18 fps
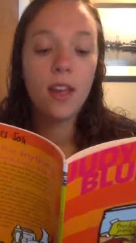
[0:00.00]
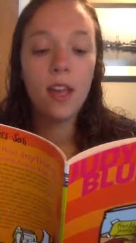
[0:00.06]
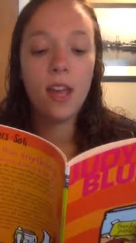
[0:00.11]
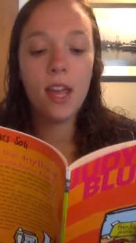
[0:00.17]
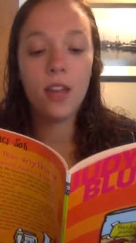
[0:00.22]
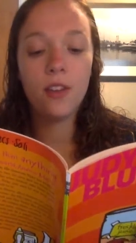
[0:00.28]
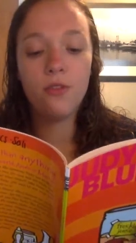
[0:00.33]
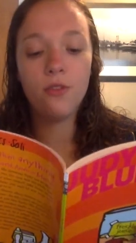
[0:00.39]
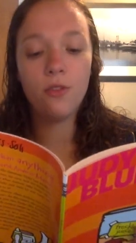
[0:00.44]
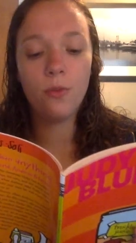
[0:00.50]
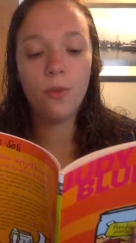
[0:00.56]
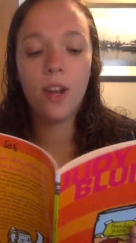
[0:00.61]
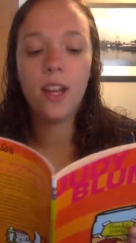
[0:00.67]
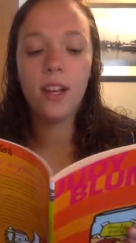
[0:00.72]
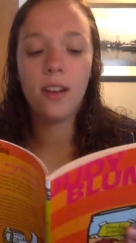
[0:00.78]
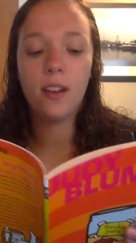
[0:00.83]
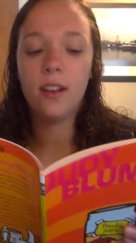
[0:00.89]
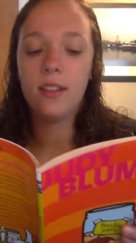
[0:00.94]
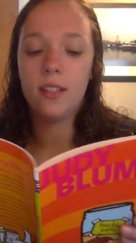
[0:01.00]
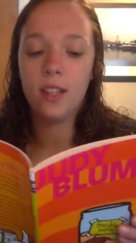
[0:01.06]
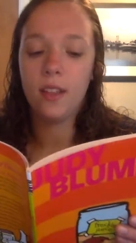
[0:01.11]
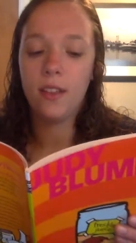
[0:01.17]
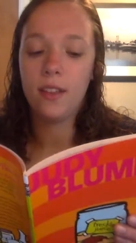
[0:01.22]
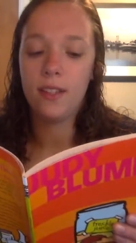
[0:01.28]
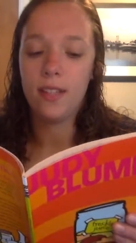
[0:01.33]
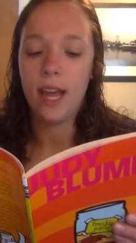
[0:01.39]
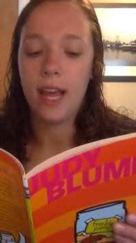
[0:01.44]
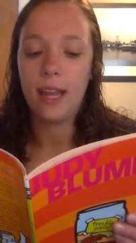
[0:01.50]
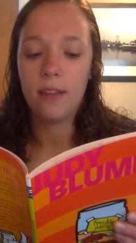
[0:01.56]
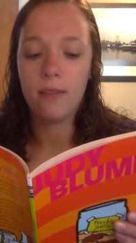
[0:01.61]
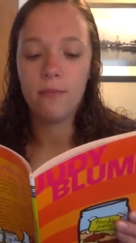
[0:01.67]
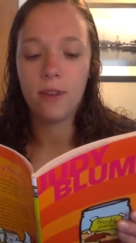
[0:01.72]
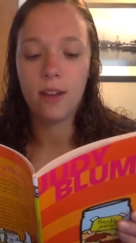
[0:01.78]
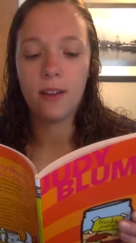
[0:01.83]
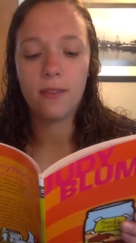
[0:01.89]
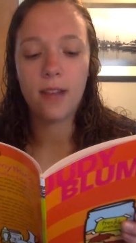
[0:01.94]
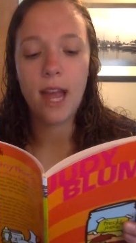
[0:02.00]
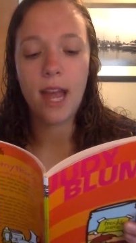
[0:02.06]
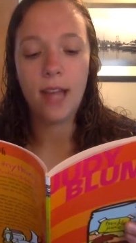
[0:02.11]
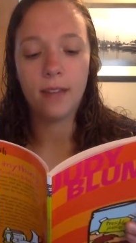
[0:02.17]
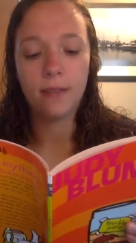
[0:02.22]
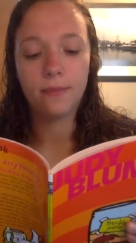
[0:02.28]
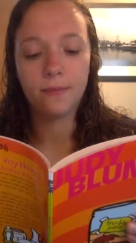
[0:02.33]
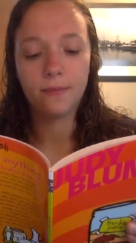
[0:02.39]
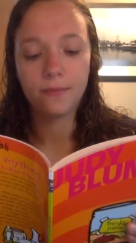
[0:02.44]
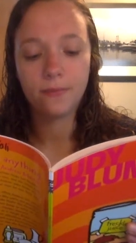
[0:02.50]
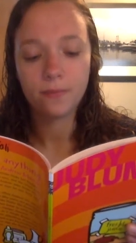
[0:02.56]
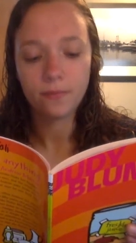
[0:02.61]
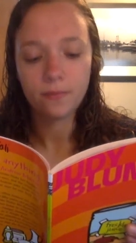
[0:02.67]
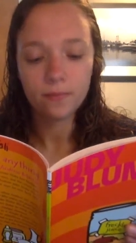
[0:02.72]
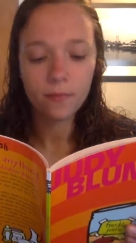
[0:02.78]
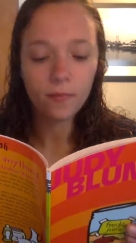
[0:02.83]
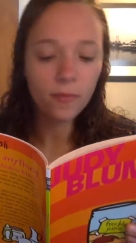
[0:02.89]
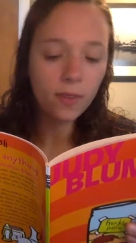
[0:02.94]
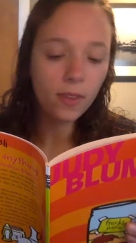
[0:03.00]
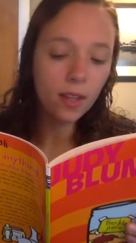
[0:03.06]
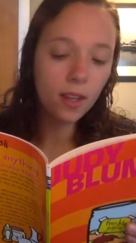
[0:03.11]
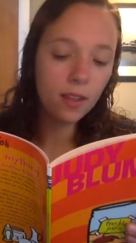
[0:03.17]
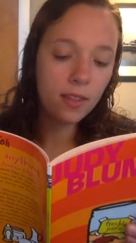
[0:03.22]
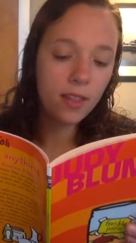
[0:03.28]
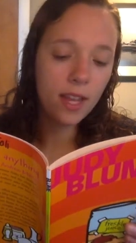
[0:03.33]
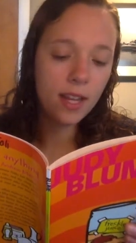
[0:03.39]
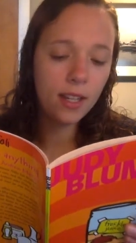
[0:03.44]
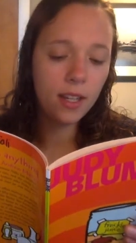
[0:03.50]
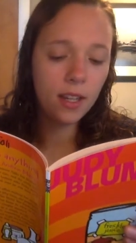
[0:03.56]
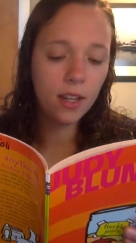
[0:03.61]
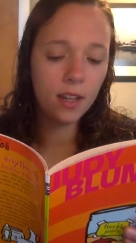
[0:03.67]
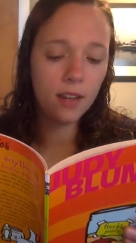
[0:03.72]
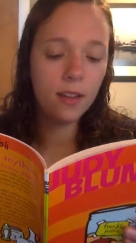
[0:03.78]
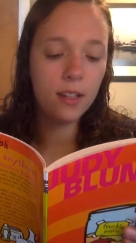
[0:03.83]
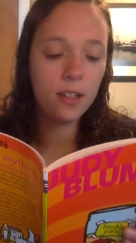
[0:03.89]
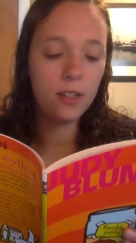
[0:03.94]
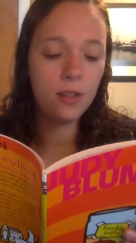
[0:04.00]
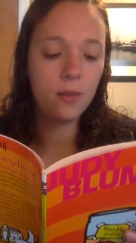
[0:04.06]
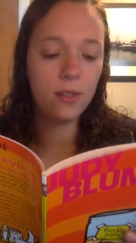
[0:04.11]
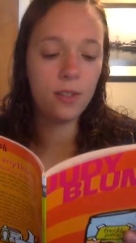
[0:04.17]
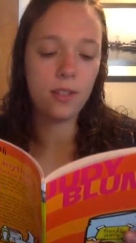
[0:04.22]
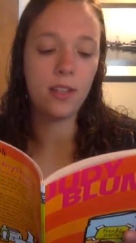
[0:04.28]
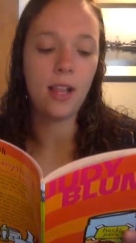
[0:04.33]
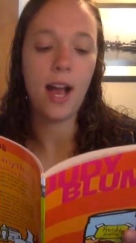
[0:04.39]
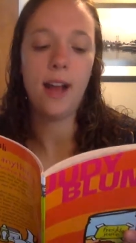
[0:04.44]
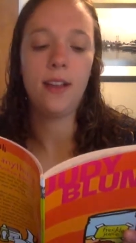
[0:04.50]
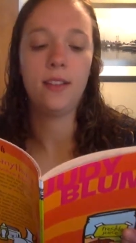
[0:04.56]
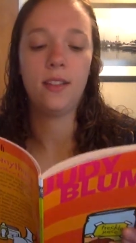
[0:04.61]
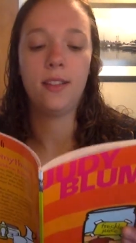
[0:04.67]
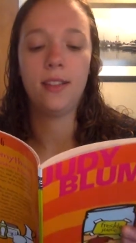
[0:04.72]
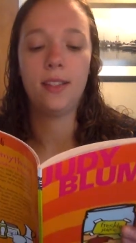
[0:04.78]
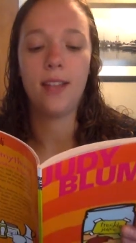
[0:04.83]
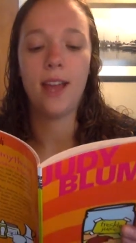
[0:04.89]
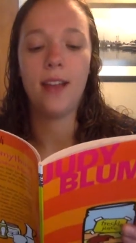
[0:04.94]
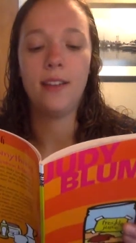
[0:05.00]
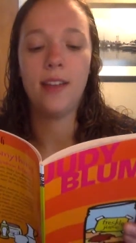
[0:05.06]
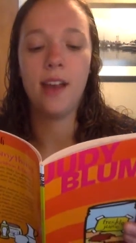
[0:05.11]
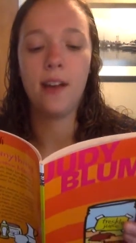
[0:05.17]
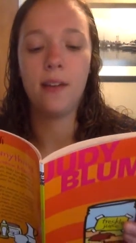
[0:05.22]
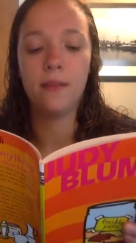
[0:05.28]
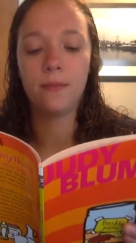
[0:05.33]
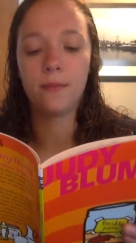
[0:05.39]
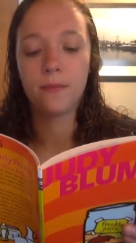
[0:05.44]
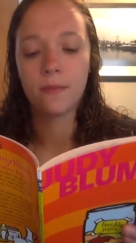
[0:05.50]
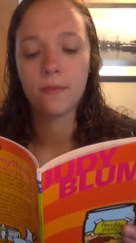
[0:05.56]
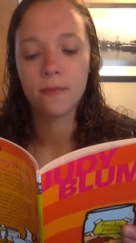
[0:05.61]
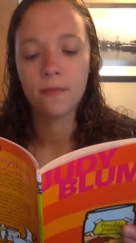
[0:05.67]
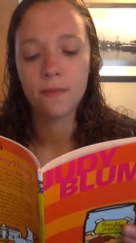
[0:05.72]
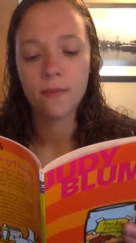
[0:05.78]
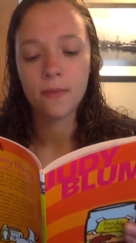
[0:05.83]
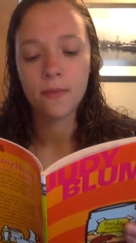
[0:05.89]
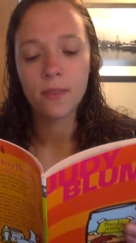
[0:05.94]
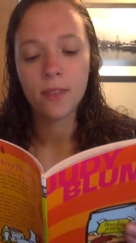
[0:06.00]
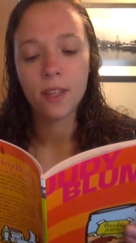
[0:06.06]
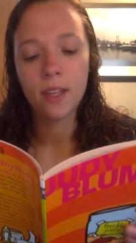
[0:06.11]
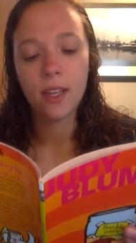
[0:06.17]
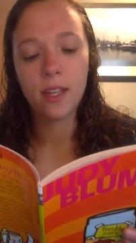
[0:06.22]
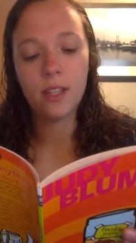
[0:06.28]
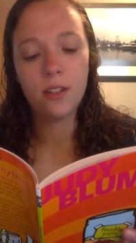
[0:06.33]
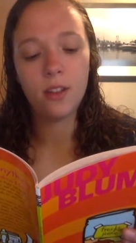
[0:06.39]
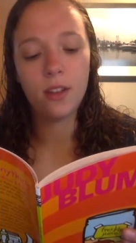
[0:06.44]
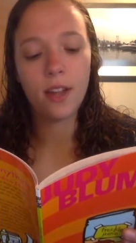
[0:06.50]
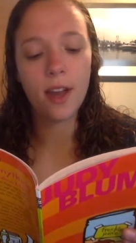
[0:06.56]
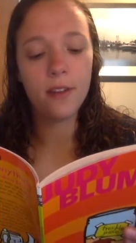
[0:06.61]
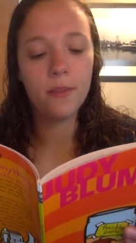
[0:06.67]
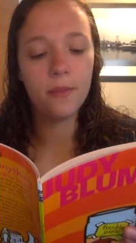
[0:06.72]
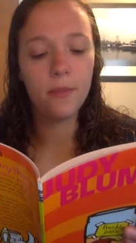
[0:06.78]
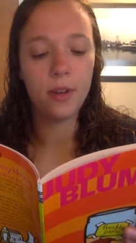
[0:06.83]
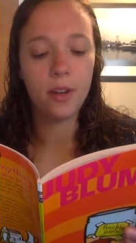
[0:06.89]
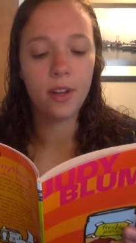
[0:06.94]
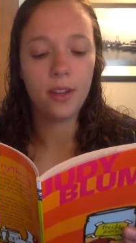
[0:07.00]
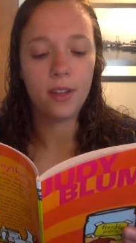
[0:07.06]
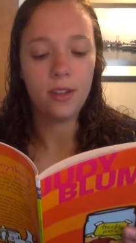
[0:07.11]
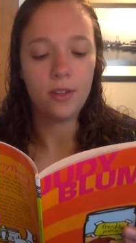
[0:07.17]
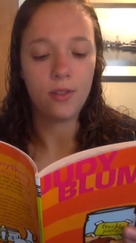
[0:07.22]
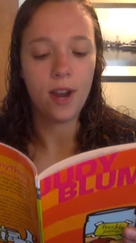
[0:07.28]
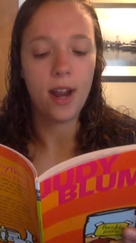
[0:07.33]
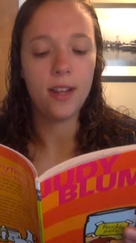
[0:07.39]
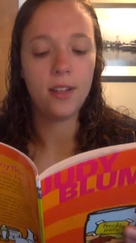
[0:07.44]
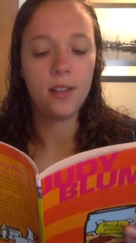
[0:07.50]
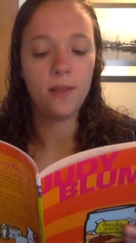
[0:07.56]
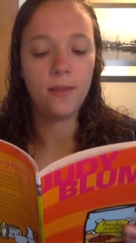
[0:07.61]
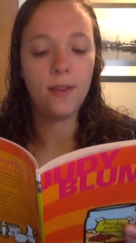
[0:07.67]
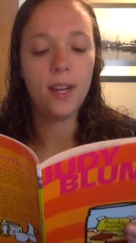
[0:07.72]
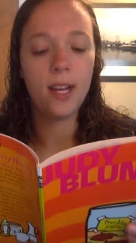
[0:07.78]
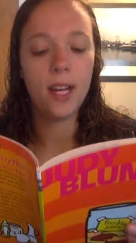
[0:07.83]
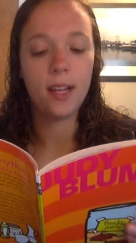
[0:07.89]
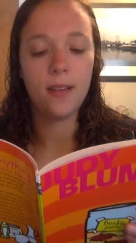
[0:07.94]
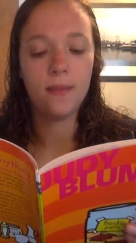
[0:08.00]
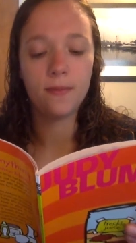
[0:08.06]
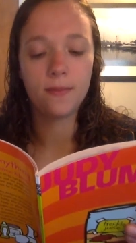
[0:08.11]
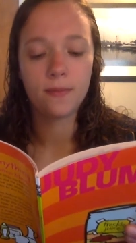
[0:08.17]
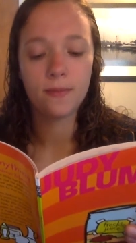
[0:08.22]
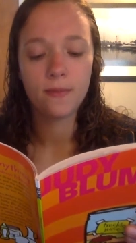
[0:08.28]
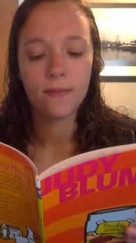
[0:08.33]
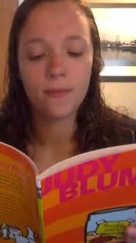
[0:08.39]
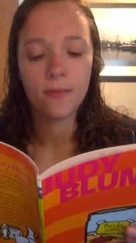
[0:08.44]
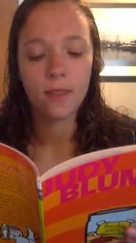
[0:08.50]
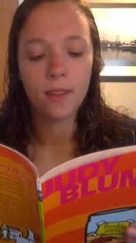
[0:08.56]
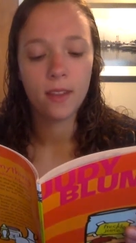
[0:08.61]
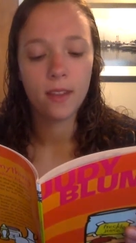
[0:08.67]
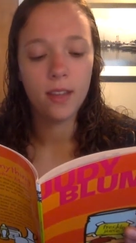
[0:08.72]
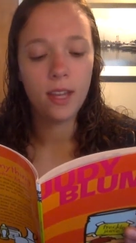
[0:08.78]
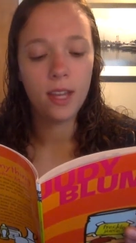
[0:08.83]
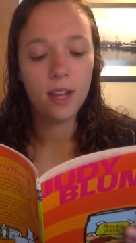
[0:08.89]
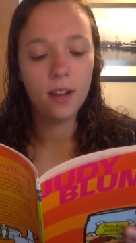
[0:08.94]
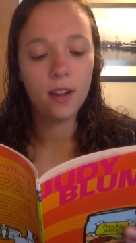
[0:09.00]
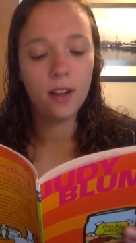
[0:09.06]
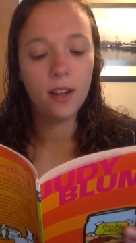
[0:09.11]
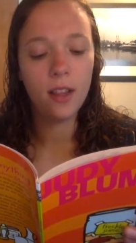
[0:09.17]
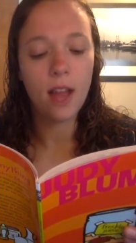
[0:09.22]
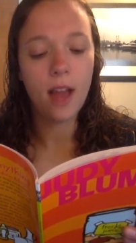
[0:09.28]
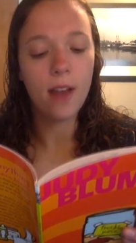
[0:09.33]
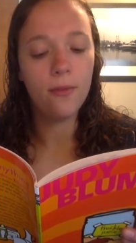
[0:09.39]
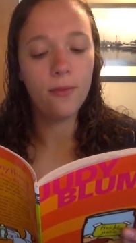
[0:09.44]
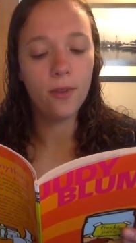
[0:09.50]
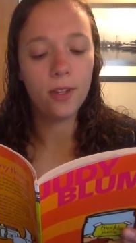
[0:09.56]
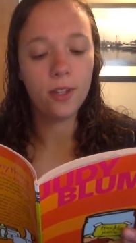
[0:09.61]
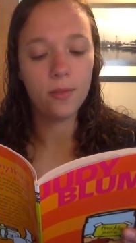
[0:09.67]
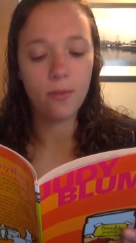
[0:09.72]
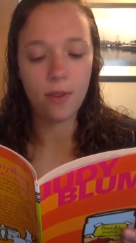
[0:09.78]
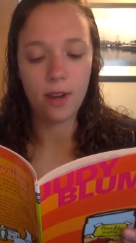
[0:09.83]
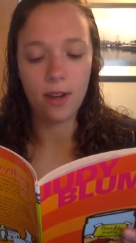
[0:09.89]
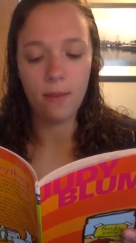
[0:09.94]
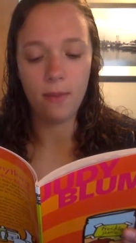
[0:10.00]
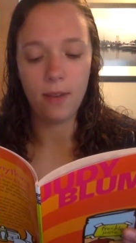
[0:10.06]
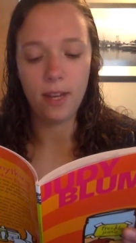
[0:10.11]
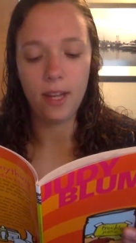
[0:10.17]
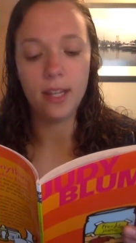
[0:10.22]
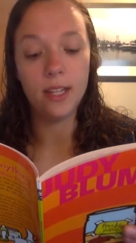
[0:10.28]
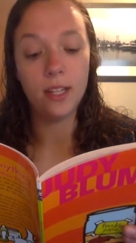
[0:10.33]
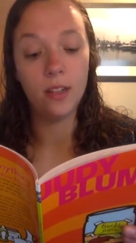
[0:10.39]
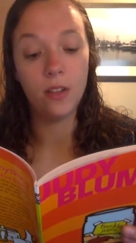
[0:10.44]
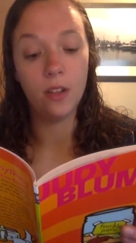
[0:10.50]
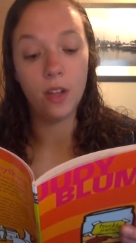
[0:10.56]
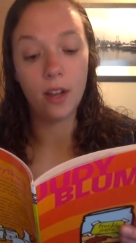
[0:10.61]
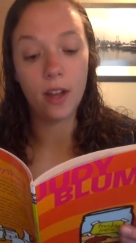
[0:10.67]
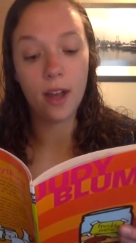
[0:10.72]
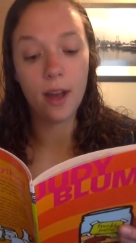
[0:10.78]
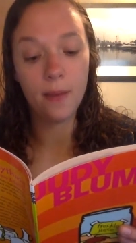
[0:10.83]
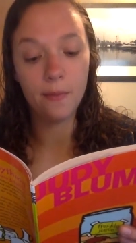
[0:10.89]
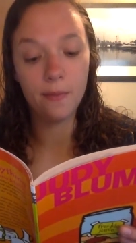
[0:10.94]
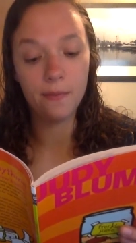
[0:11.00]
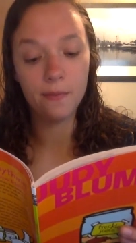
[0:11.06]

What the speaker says: Andrew waited until the second bell rang. Then he hurried to his class and sat down. He took out a book and tried to read it. He heard a lot of whispering, but he didn't look up.